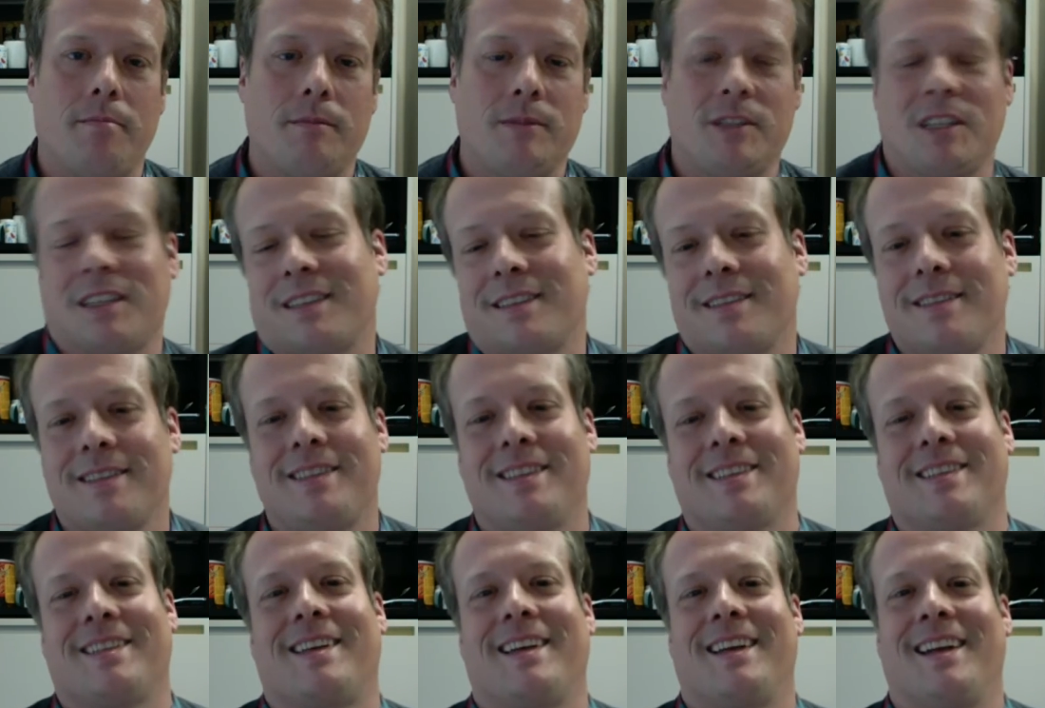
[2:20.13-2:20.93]
Just,
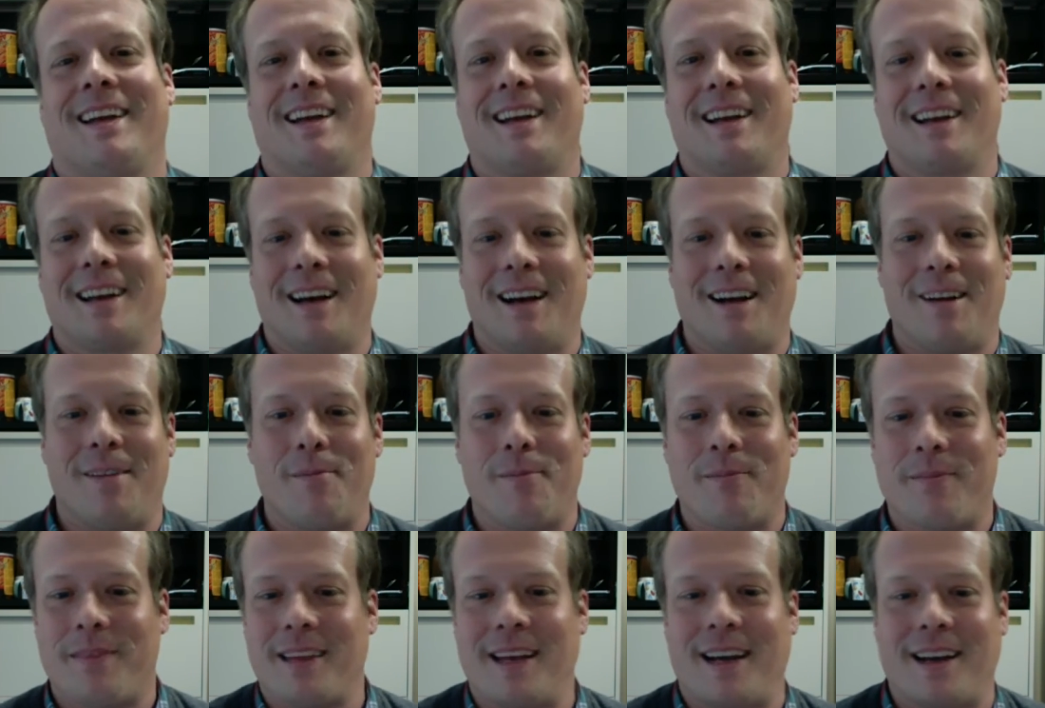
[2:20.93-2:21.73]
just kidding.
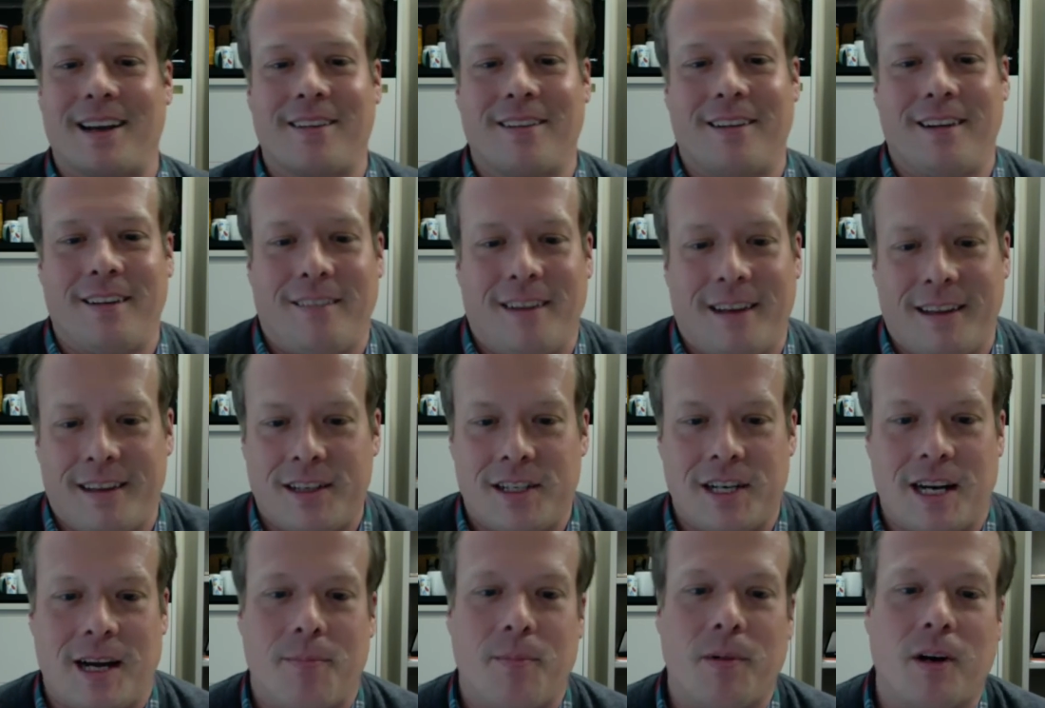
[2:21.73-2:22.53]
I'm not going to read the
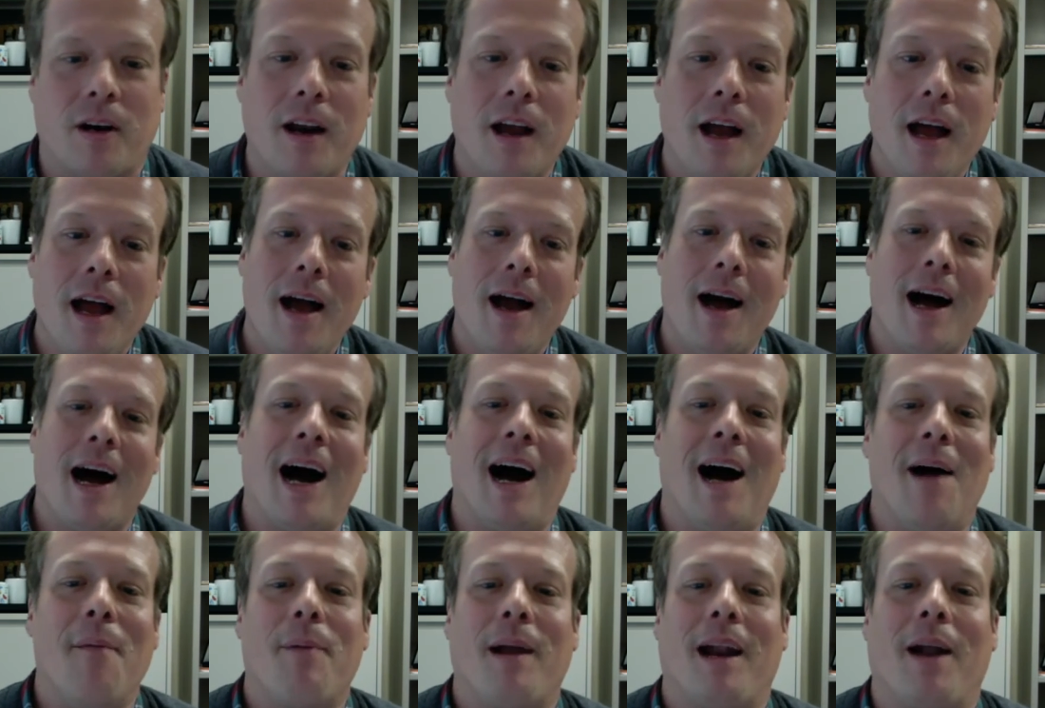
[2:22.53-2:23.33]
chapter,
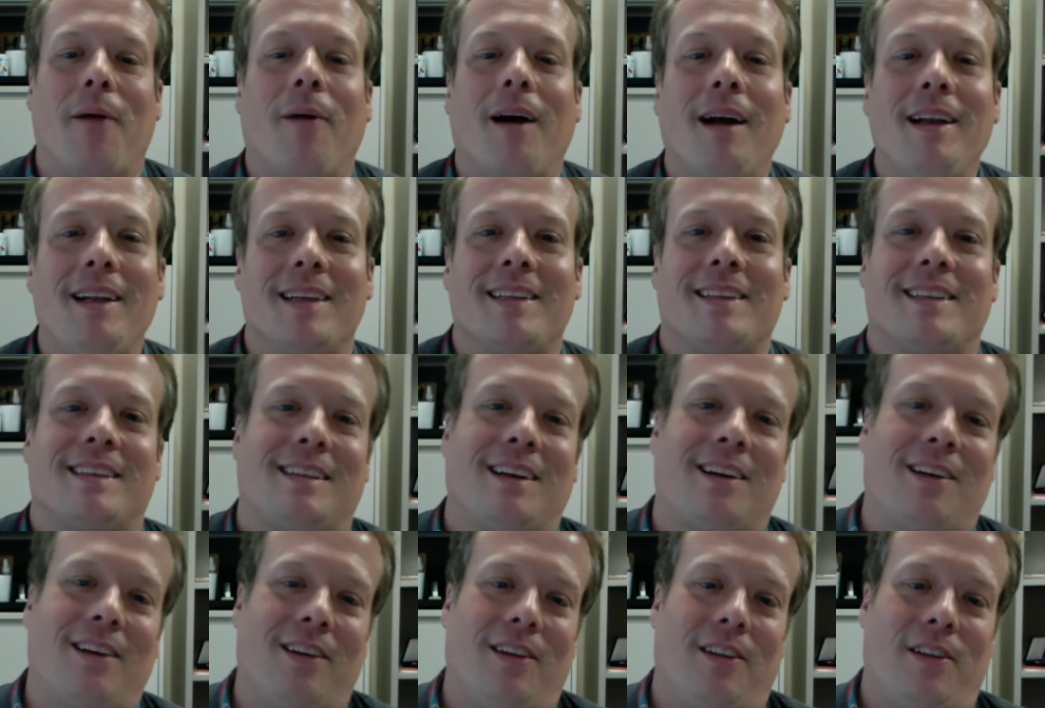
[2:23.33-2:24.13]
uh, but I wanted to
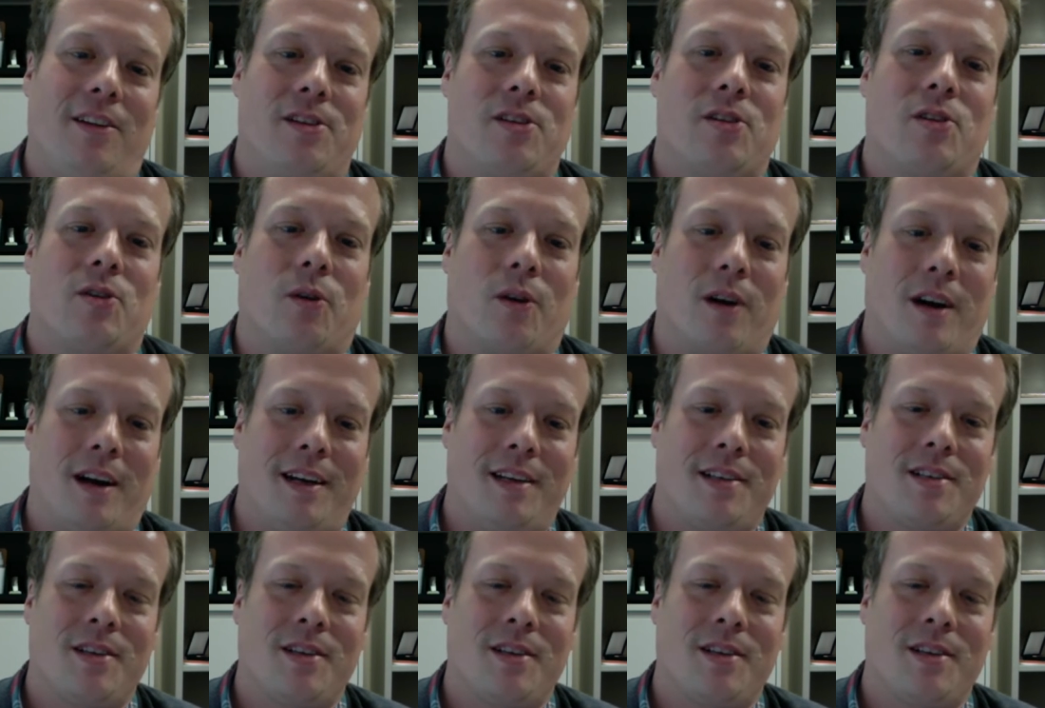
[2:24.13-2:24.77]
tell you the story.